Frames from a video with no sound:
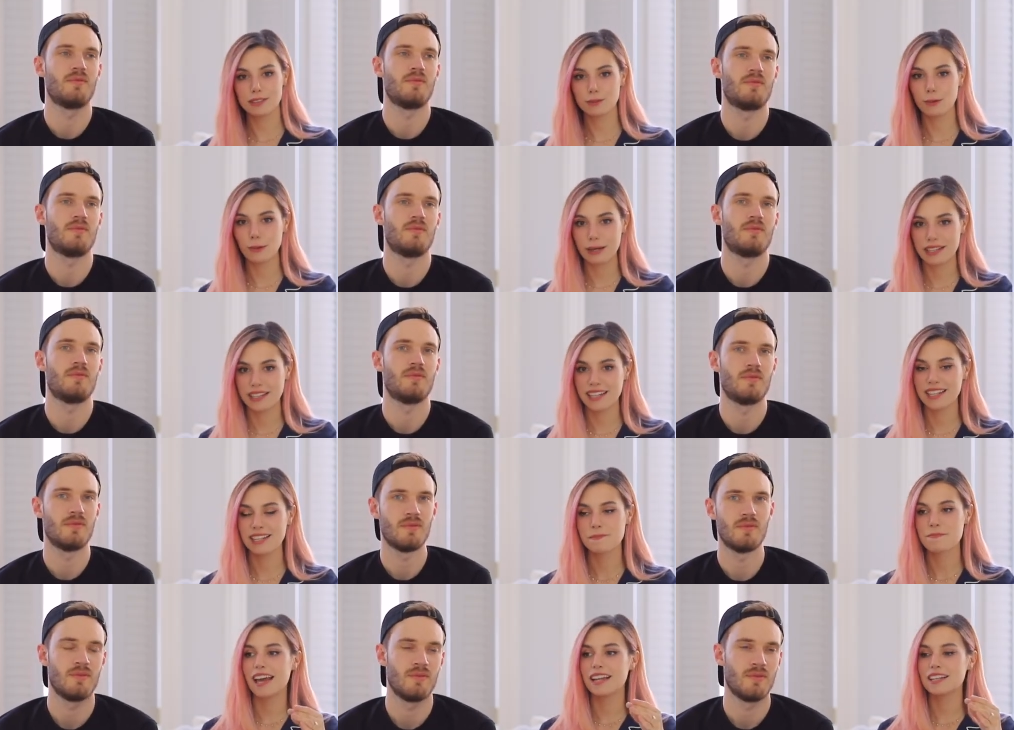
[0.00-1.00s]
Speaker 1: to the
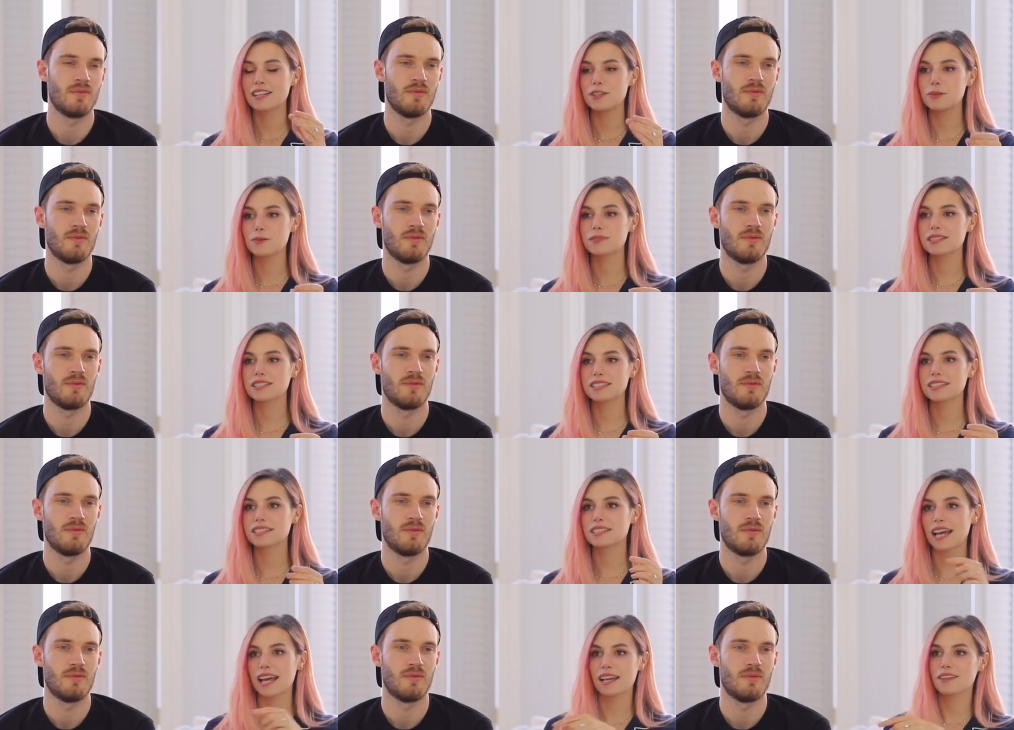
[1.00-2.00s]
toilet and you were
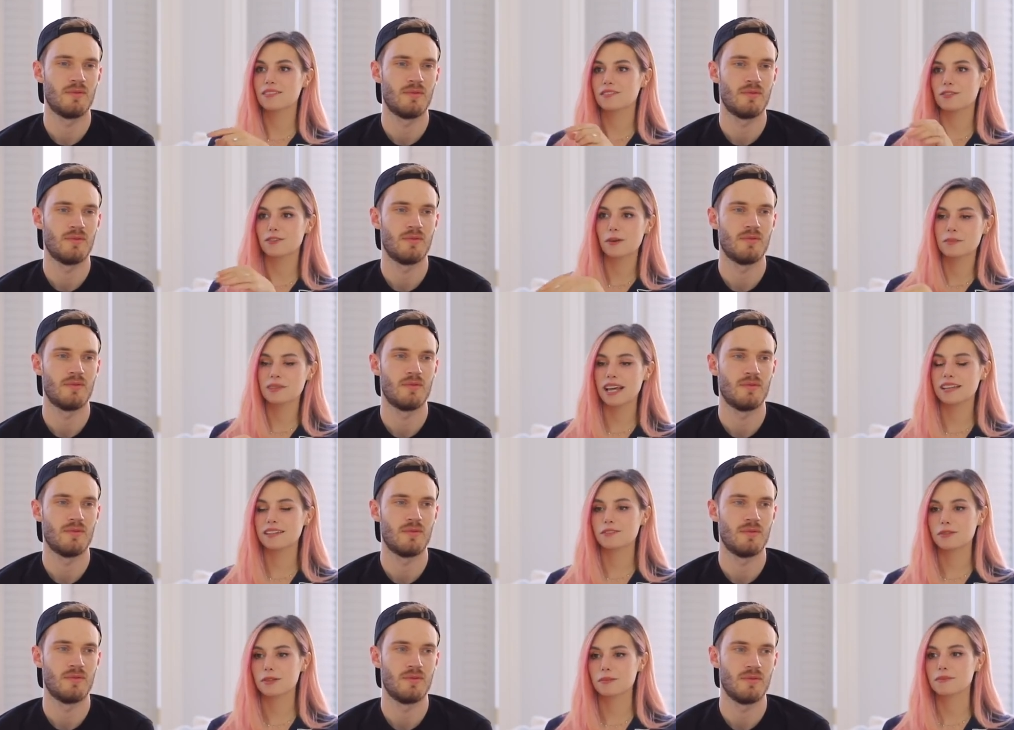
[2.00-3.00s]
just like from the
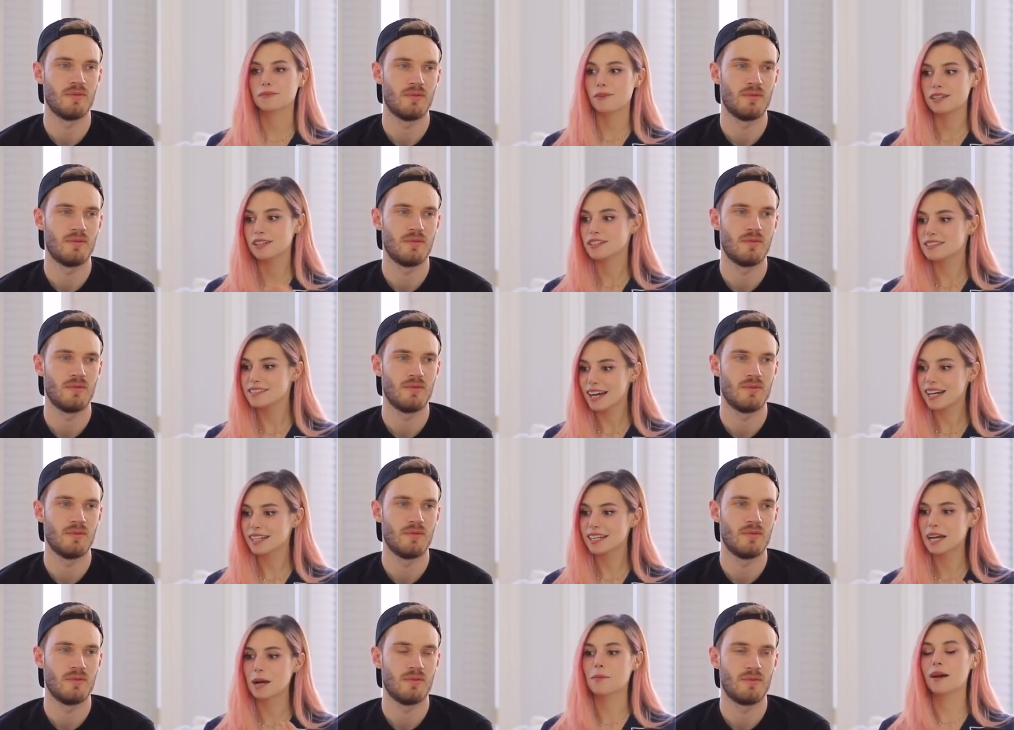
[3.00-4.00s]
other room. When you're
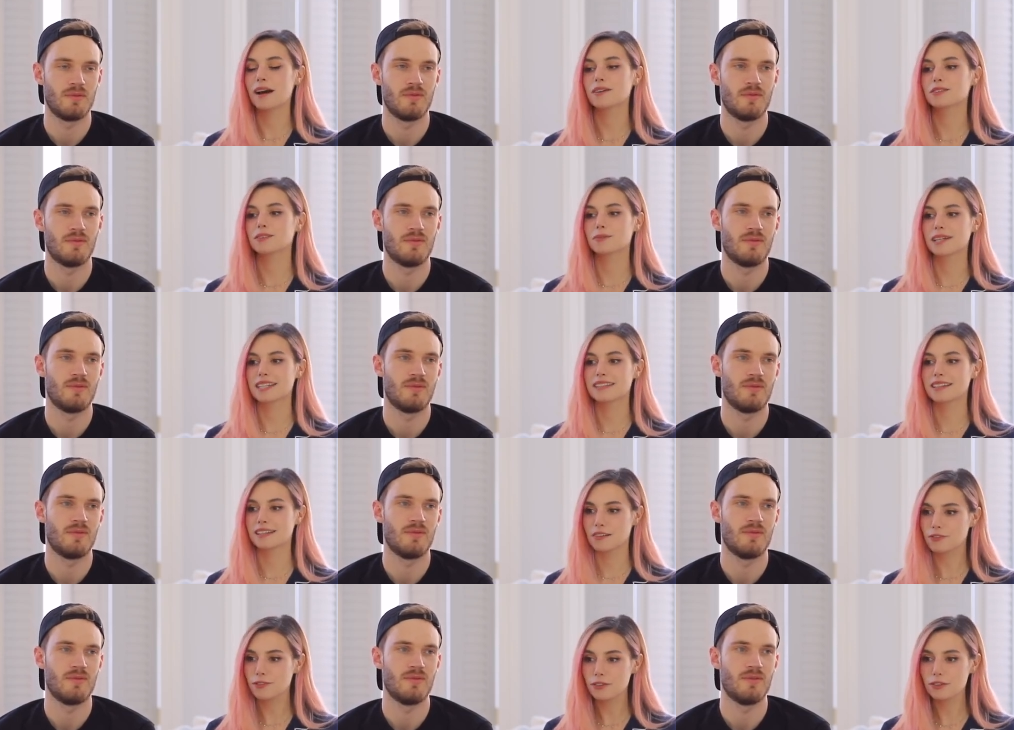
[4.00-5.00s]
done, come out so we can
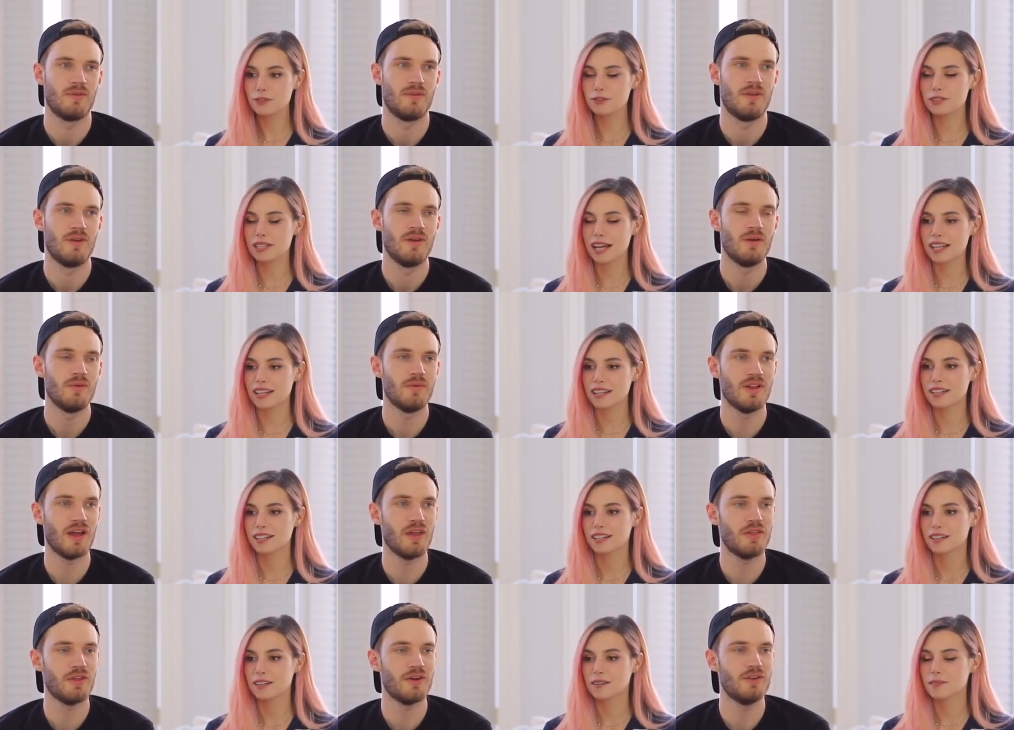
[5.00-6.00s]
take a photo together. Well,
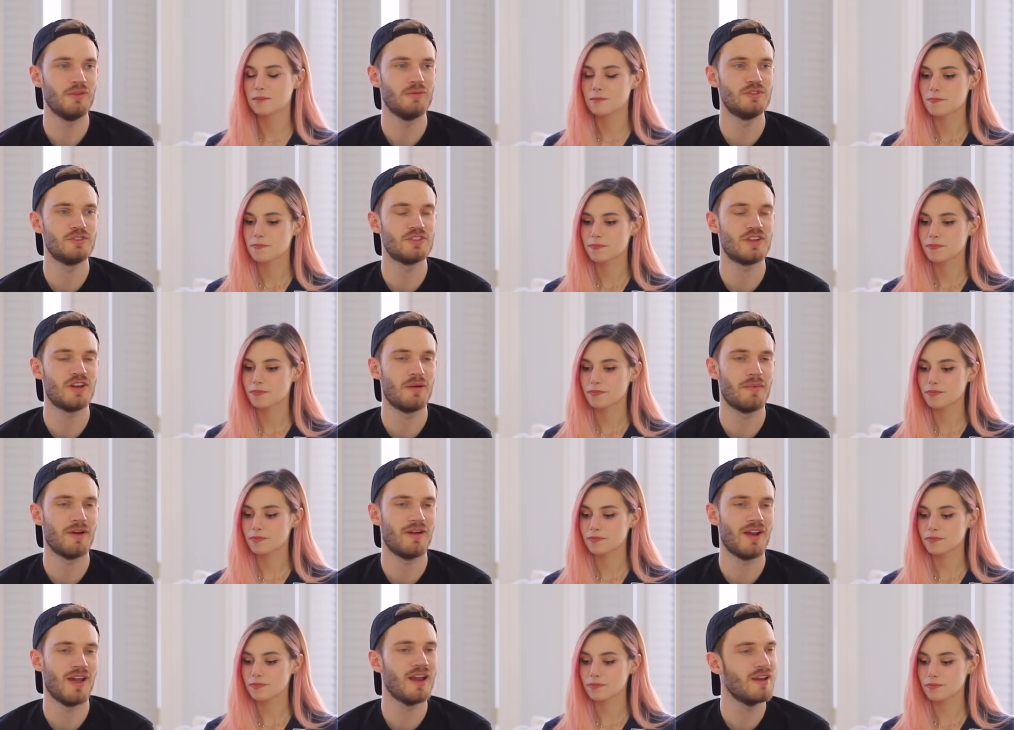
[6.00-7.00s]
I
Speaker 2: thought you would just come
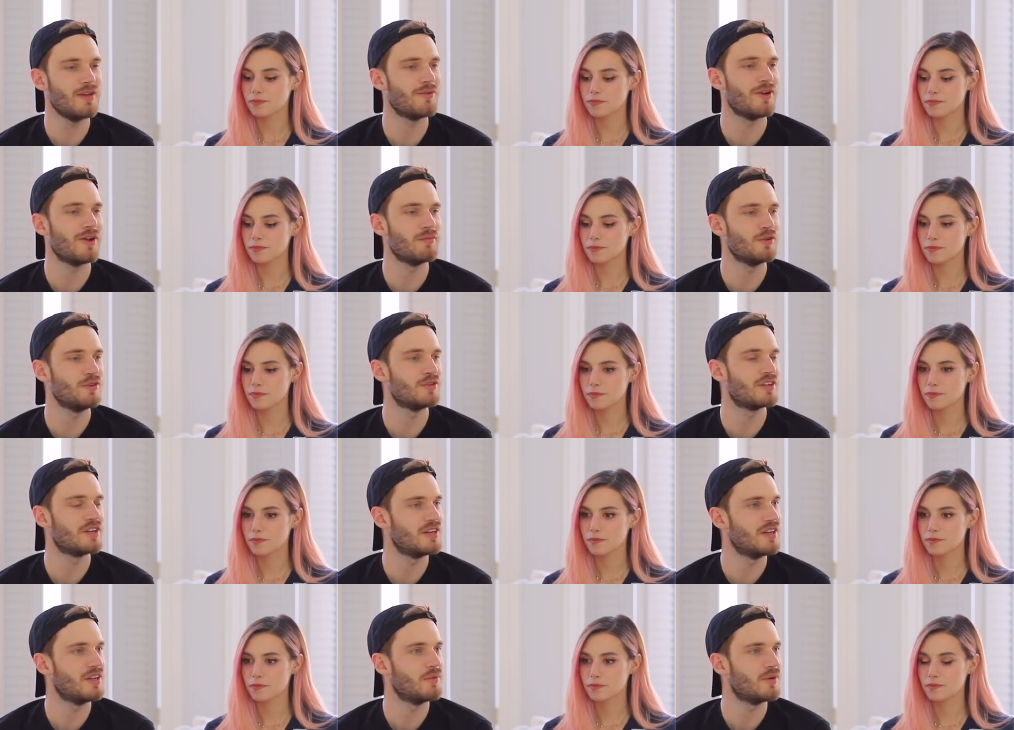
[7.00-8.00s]
out anyway, but you
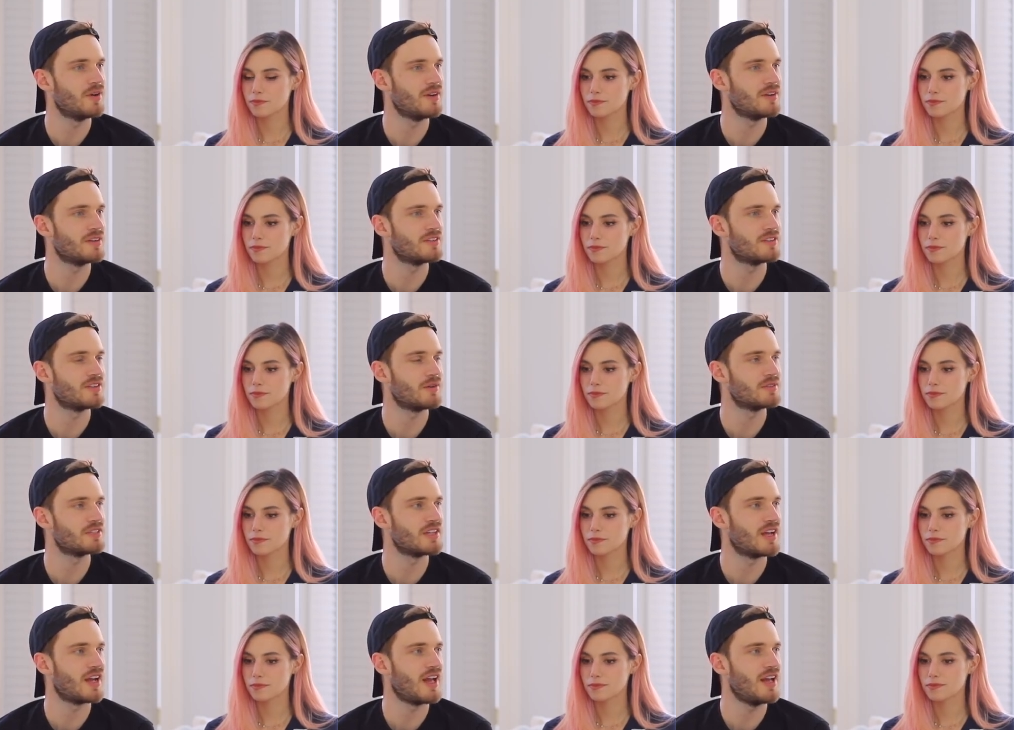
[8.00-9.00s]
clearly weren't. So I
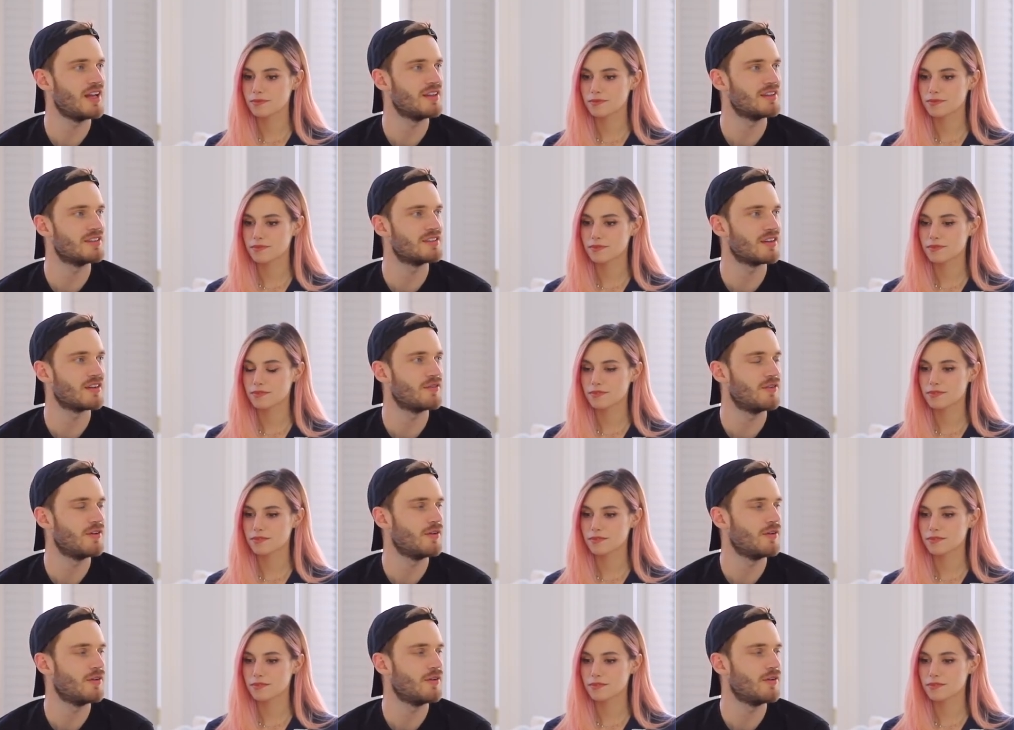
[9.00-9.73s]
was like, hey, let's take a